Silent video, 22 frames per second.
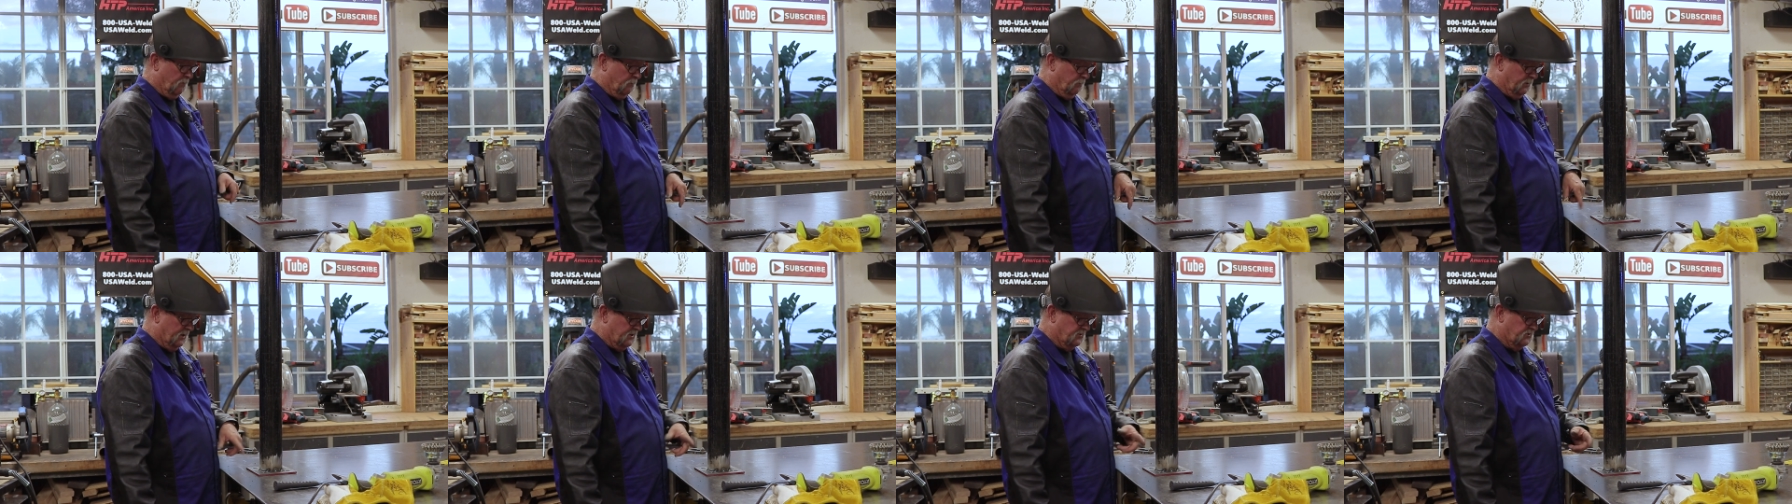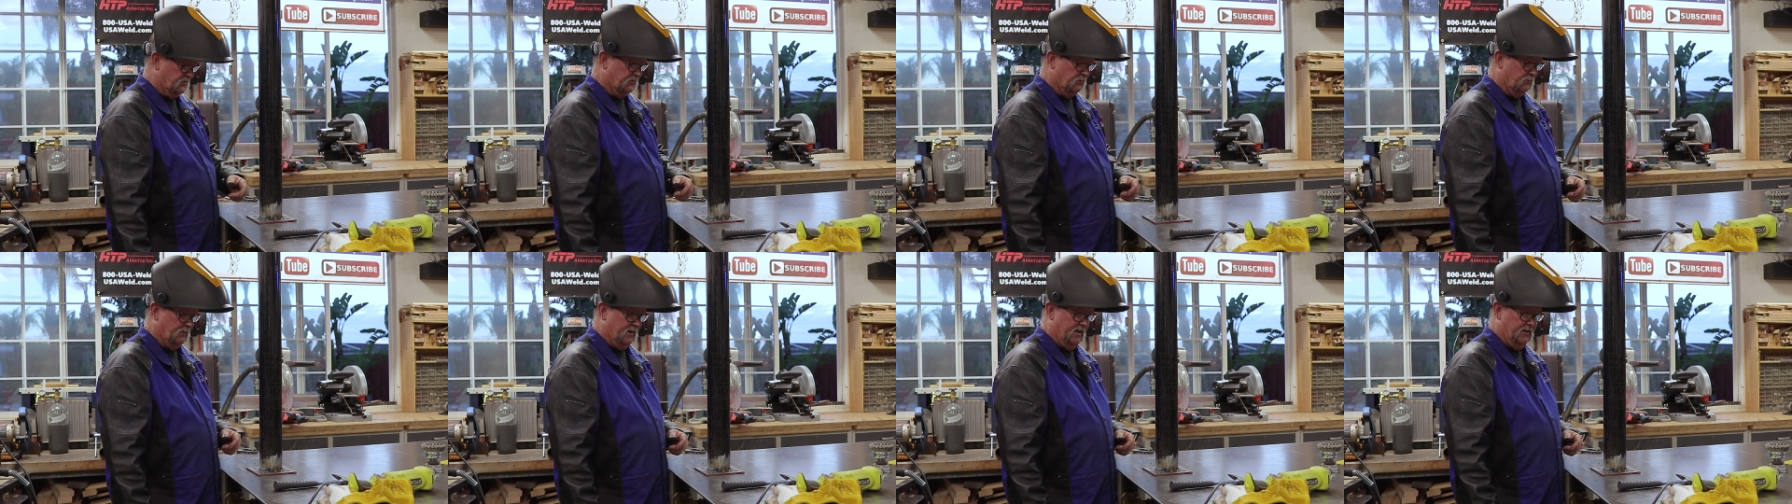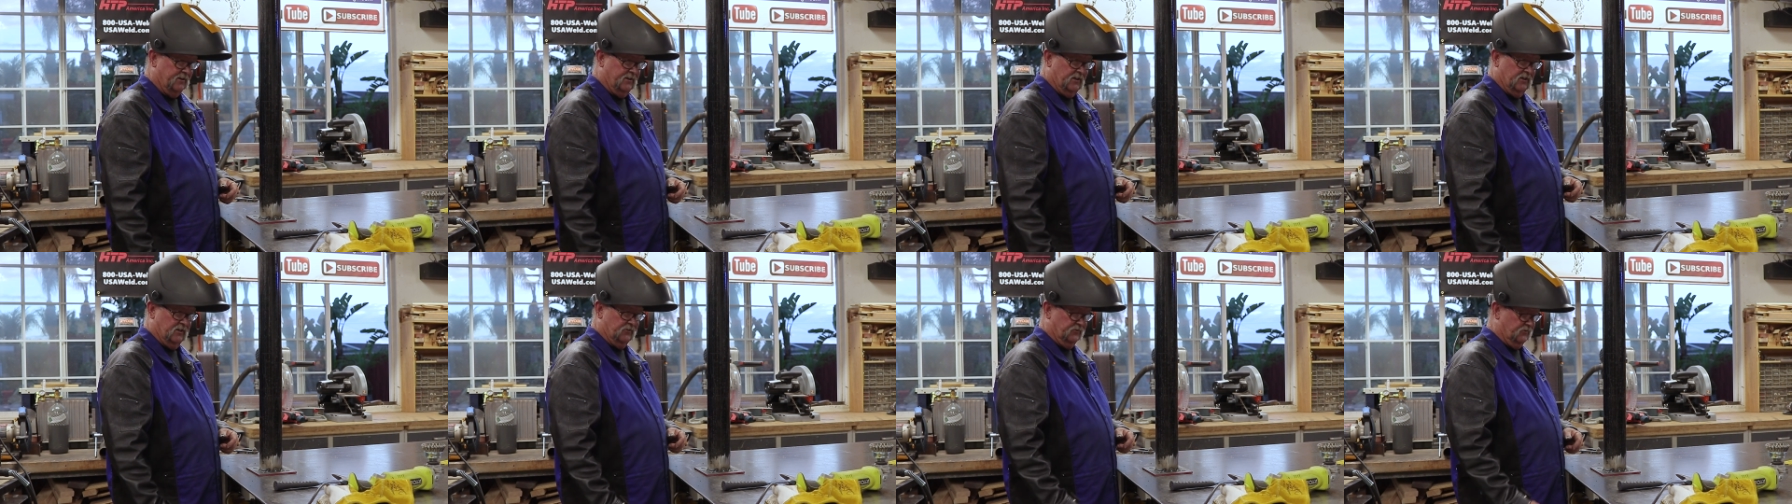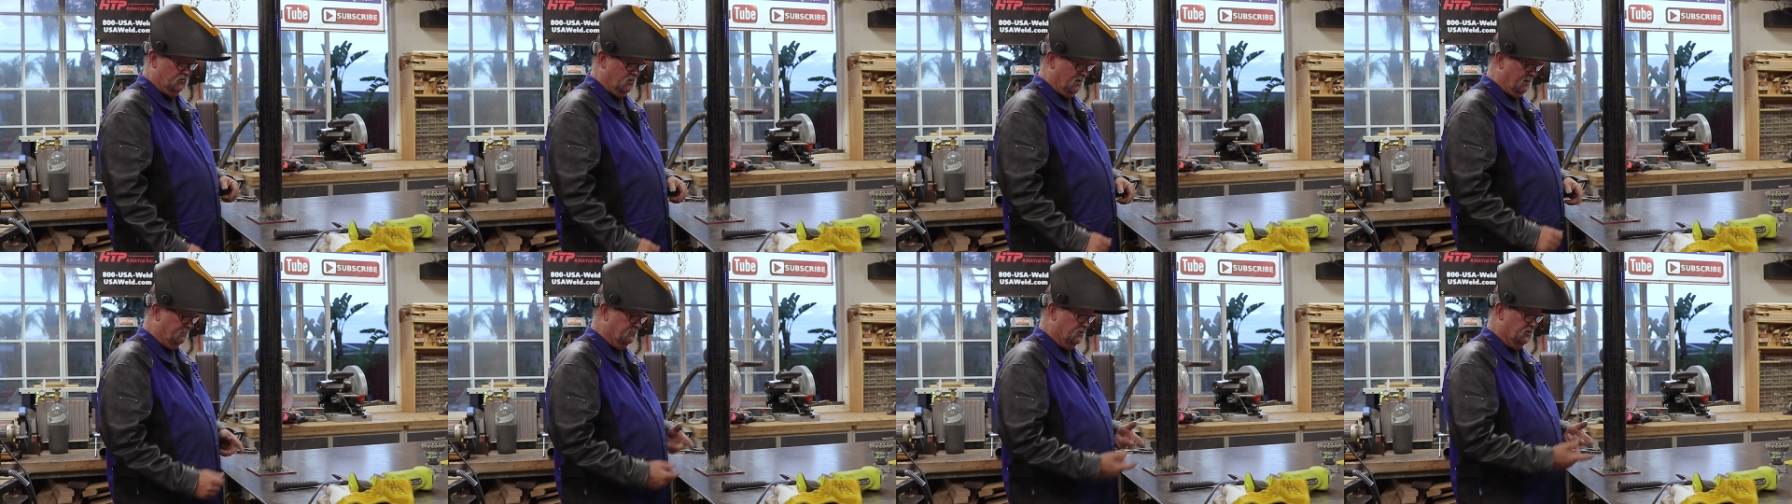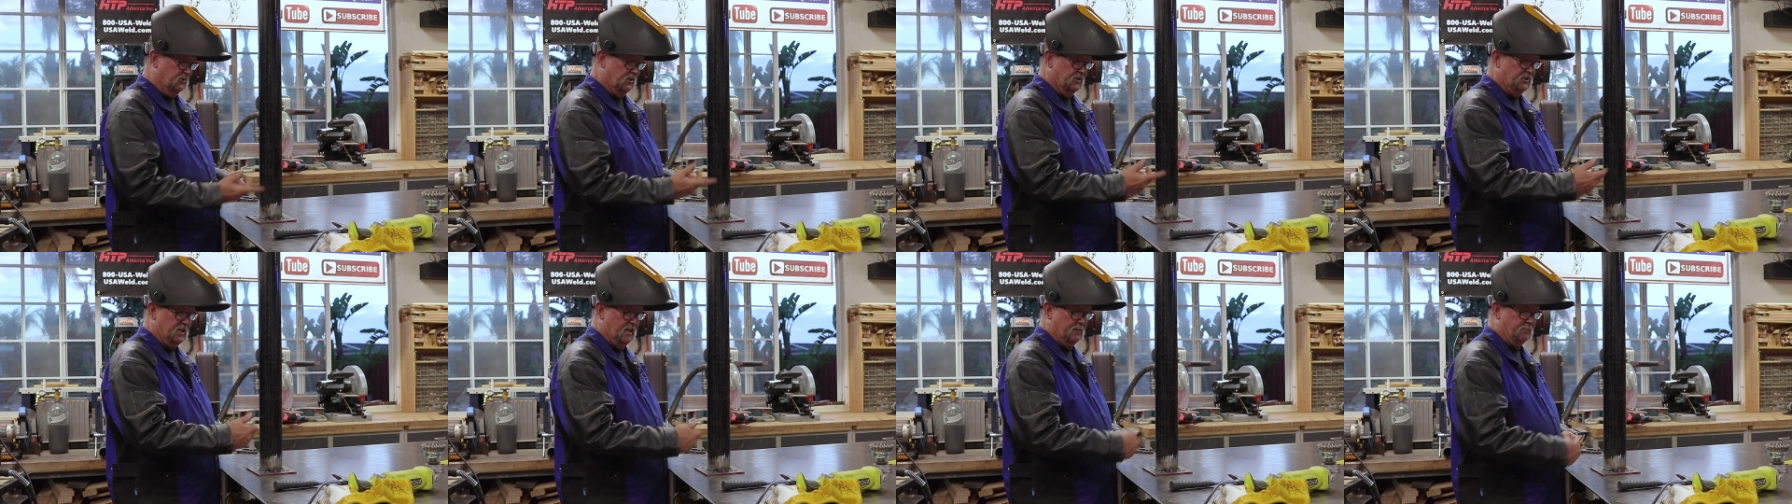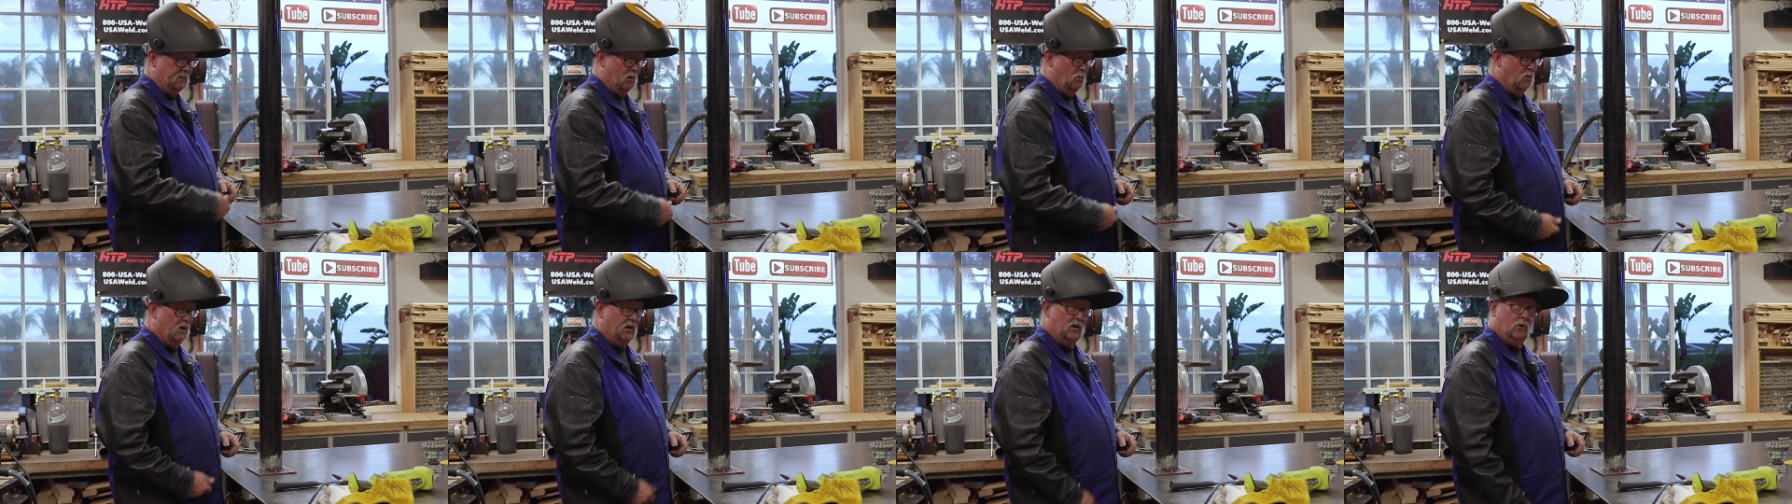several places around here, so I'm just gonna take
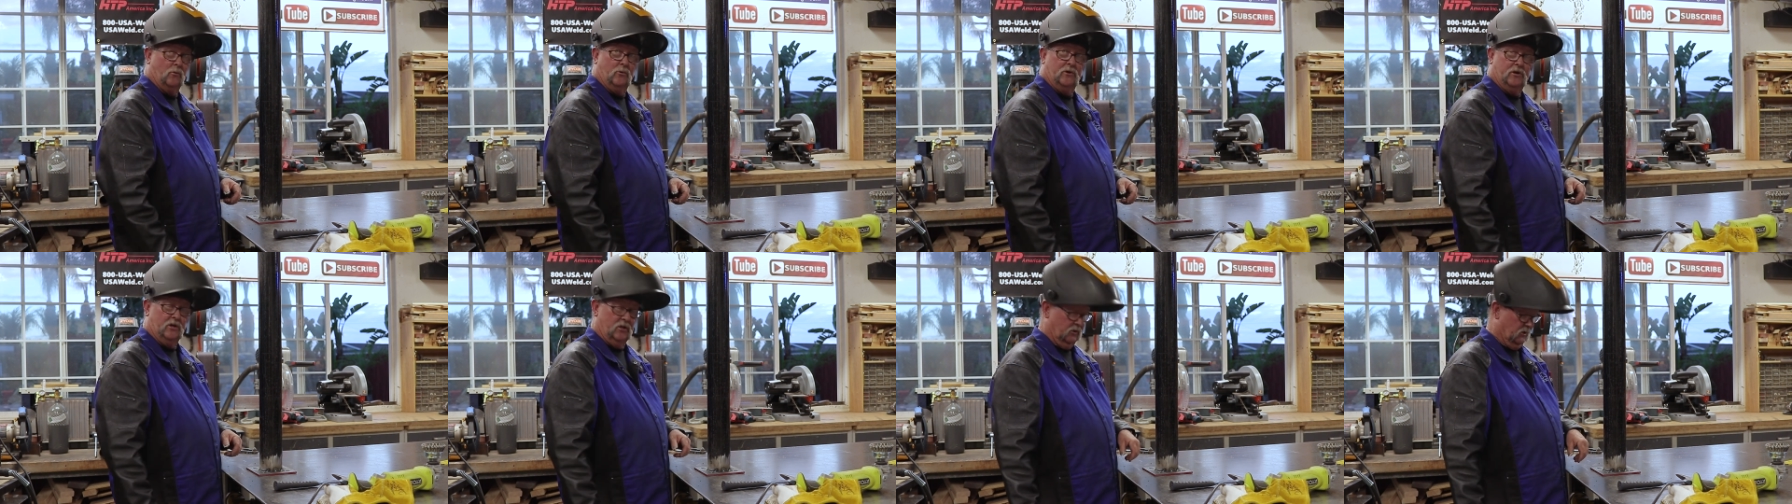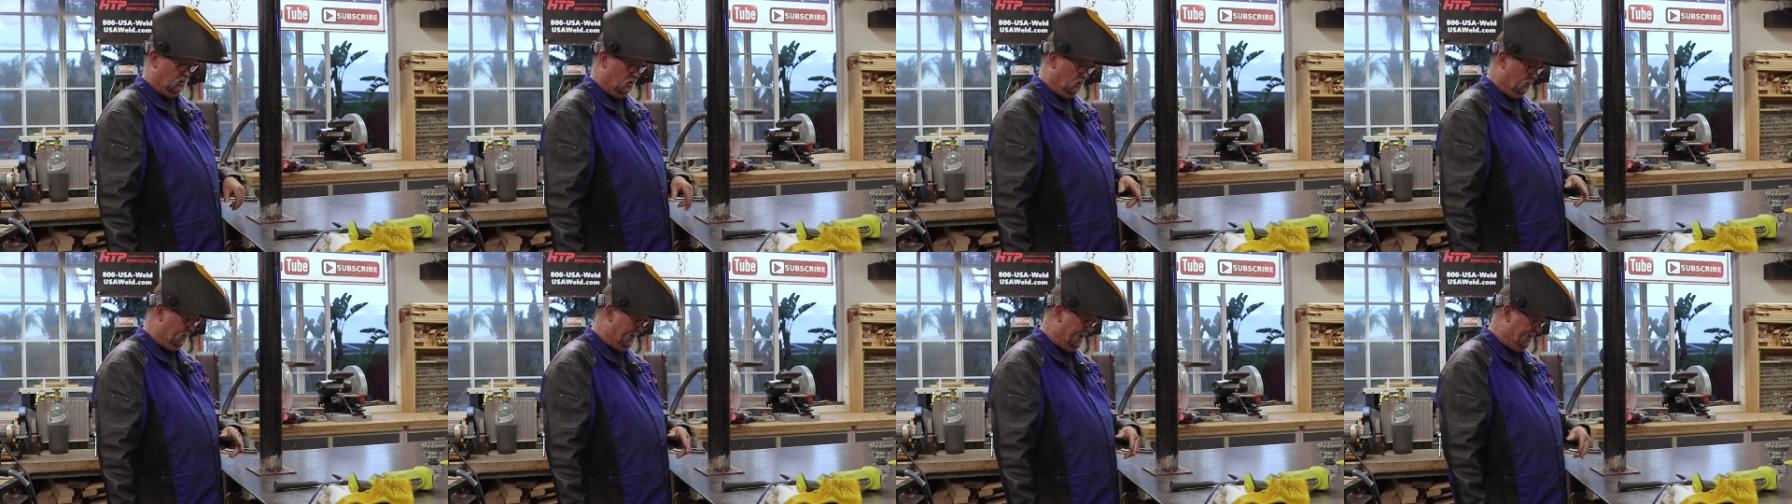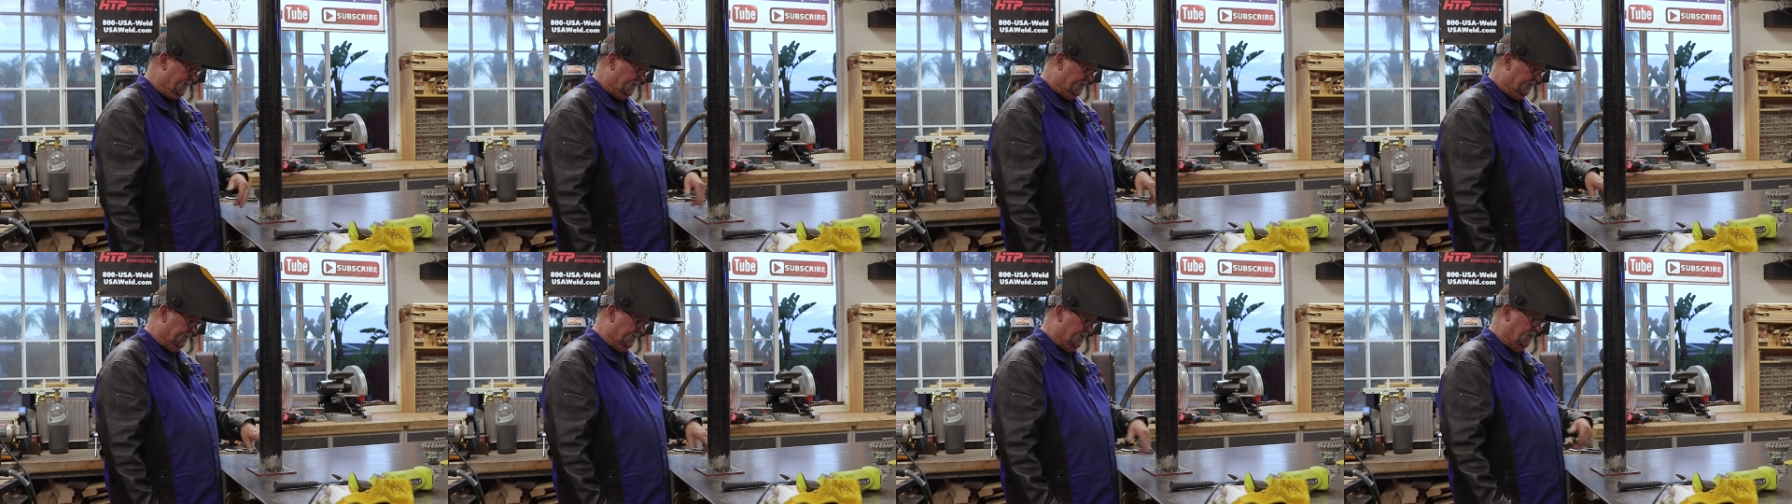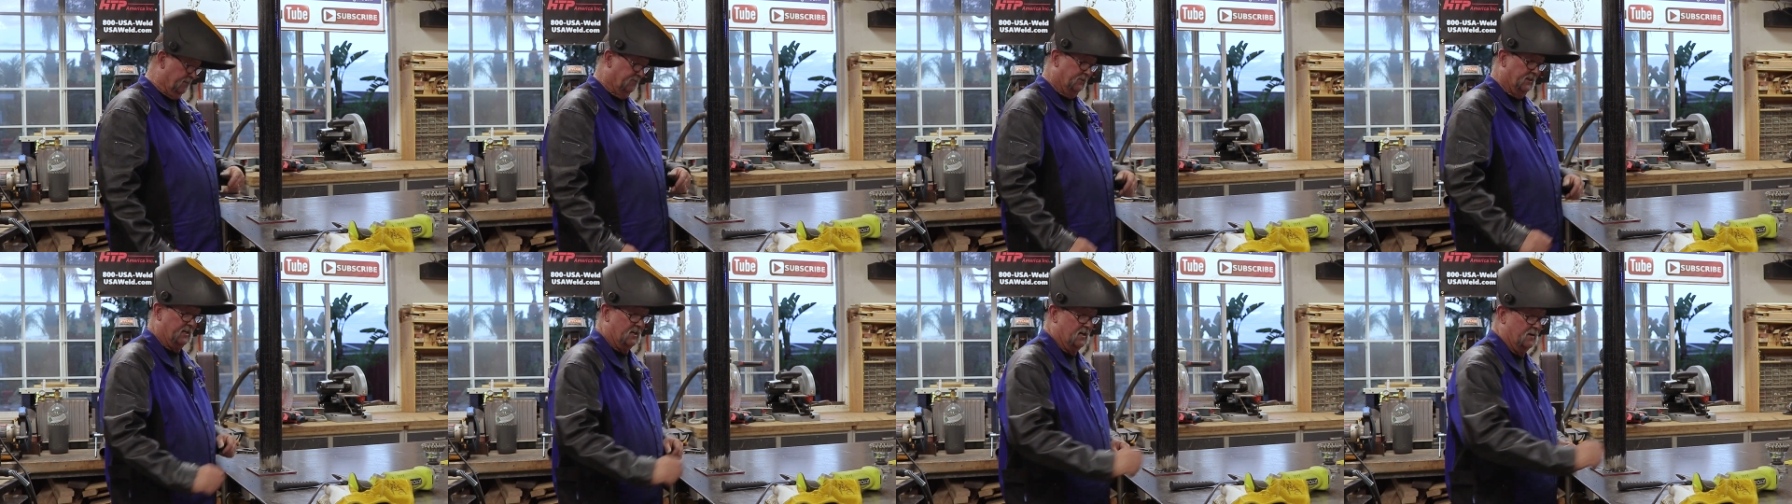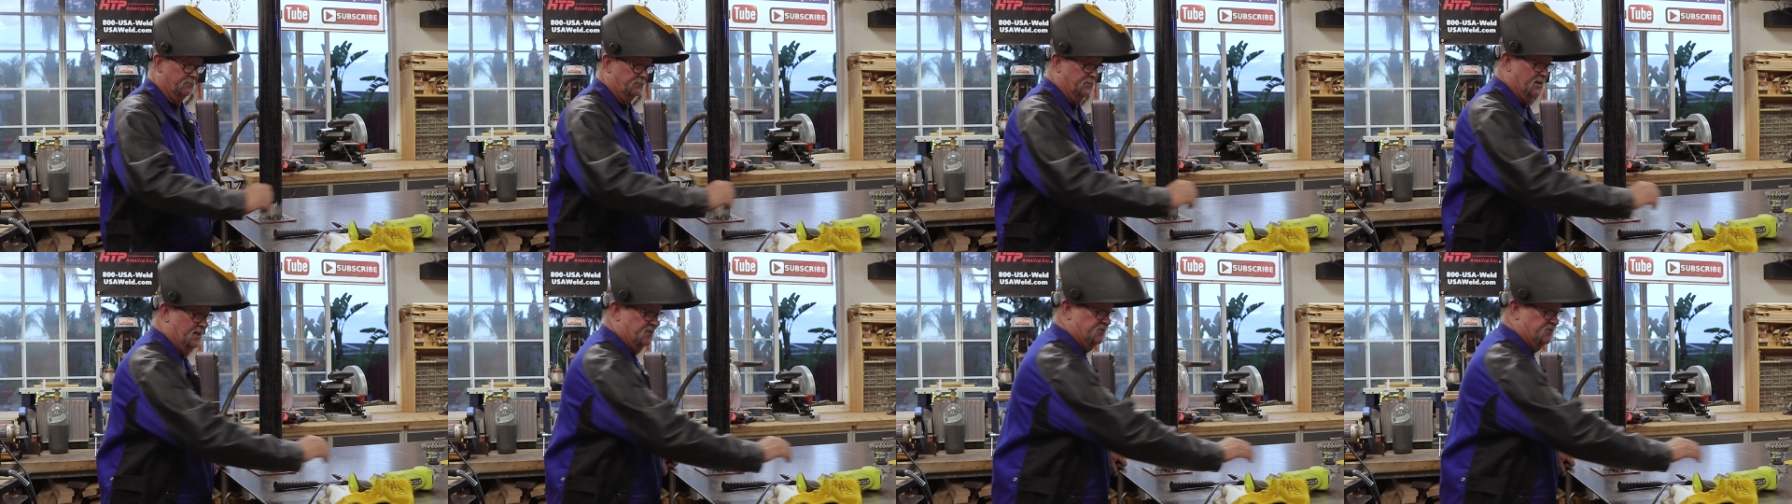my wire wheel and go around and clean everything up